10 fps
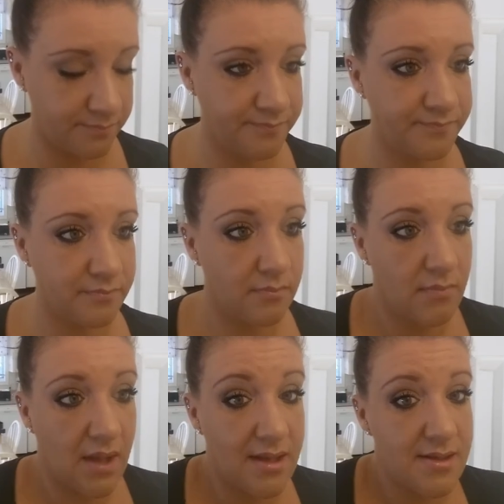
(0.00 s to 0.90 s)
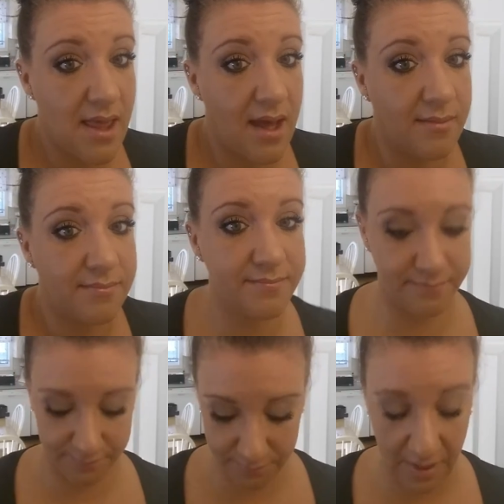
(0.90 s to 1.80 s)
that's that. I think
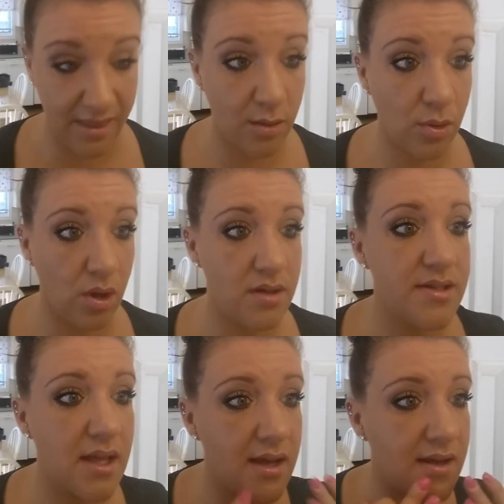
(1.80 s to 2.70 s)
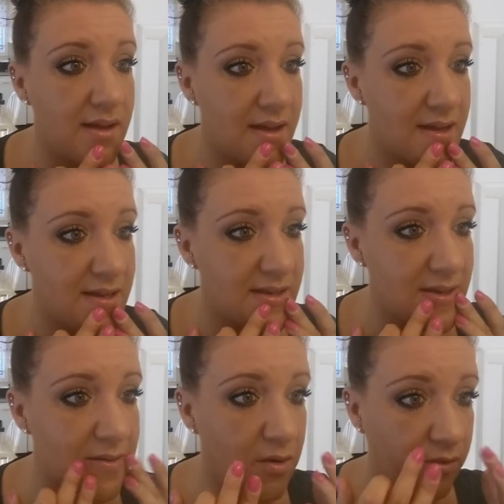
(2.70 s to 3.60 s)
we're all set. So
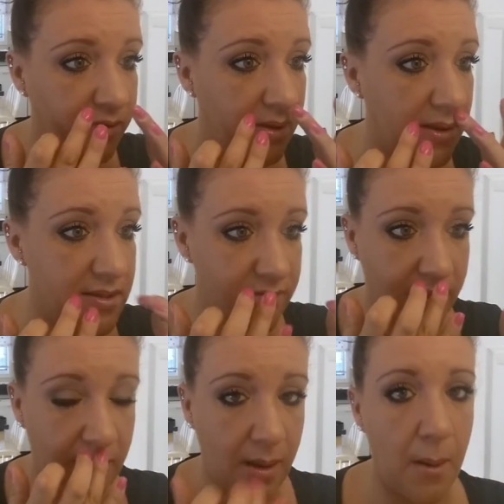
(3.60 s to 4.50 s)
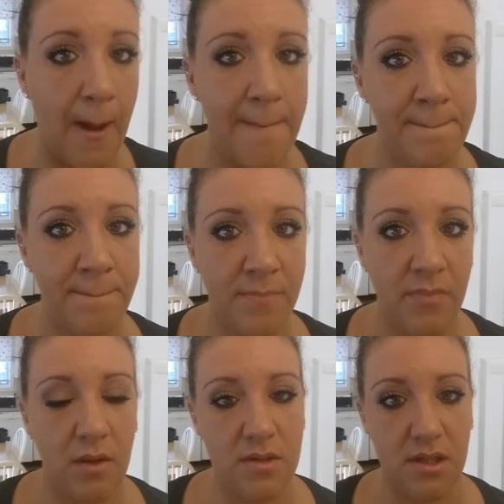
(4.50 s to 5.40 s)
hopefully this video was a little
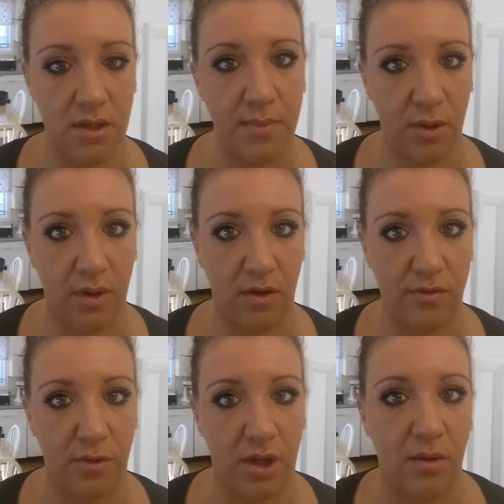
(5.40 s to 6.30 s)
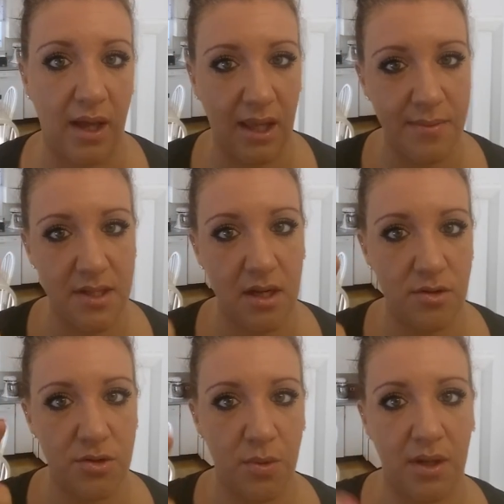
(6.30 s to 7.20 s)
bit quicker for you. I kept it under 20
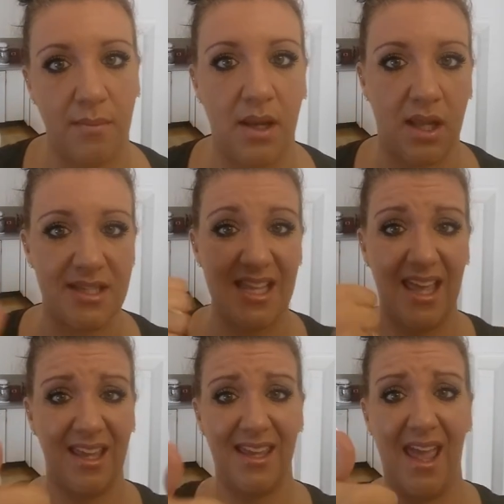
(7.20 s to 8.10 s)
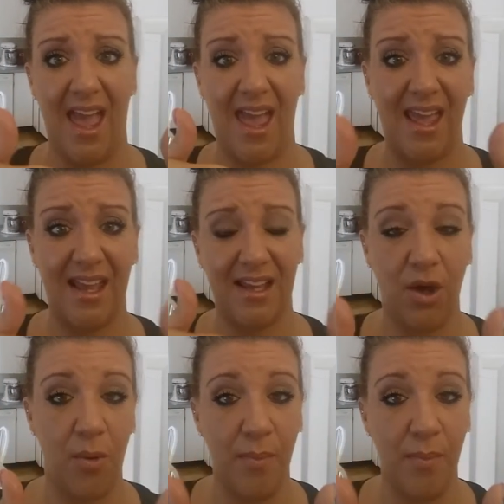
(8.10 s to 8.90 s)
minutes. Yay, go me.